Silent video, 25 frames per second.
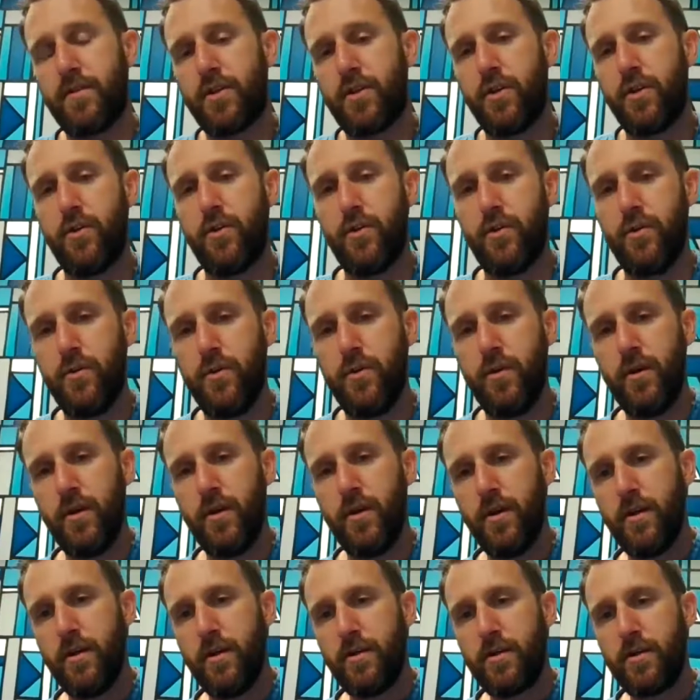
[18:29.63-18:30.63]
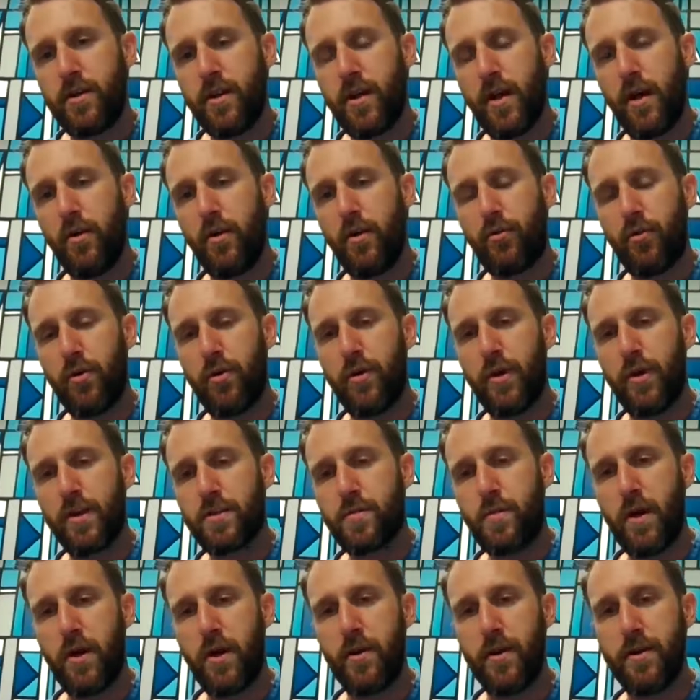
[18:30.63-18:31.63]
to go through an
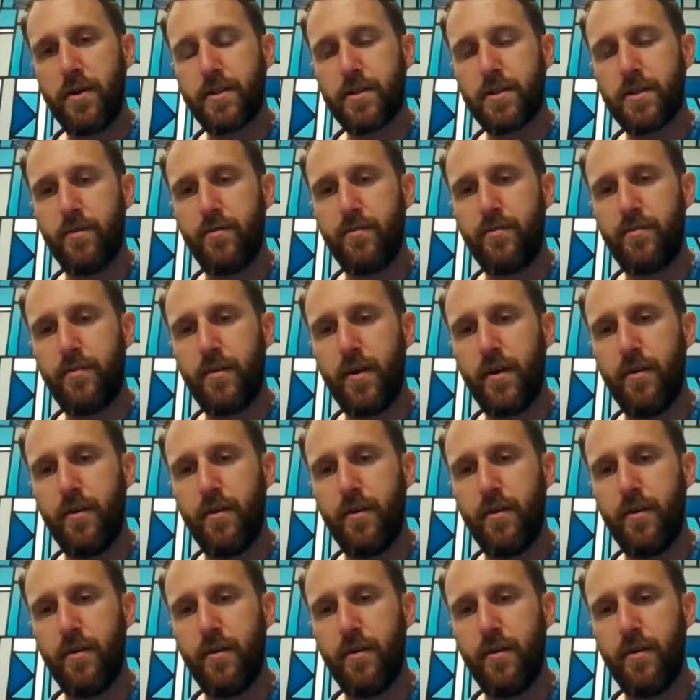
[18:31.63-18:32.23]
experience of